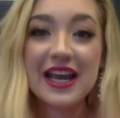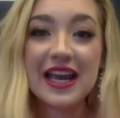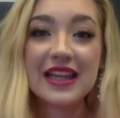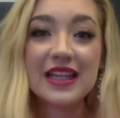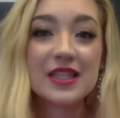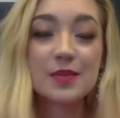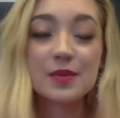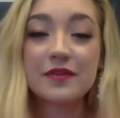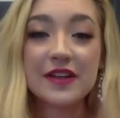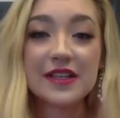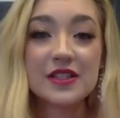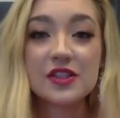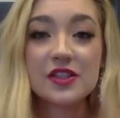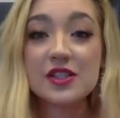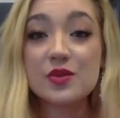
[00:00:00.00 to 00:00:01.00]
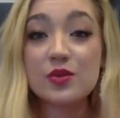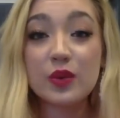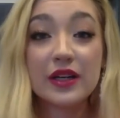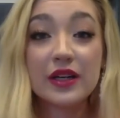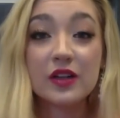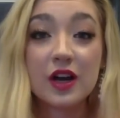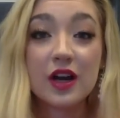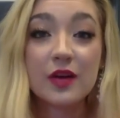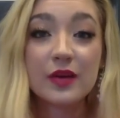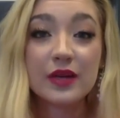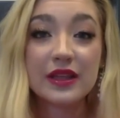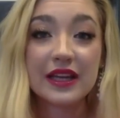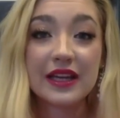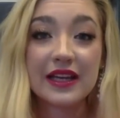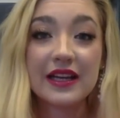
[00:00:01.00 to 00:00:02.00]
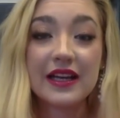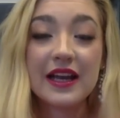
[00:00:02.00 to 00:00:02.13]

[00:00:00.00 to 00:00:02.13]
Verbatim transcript: and this professor just went along with it.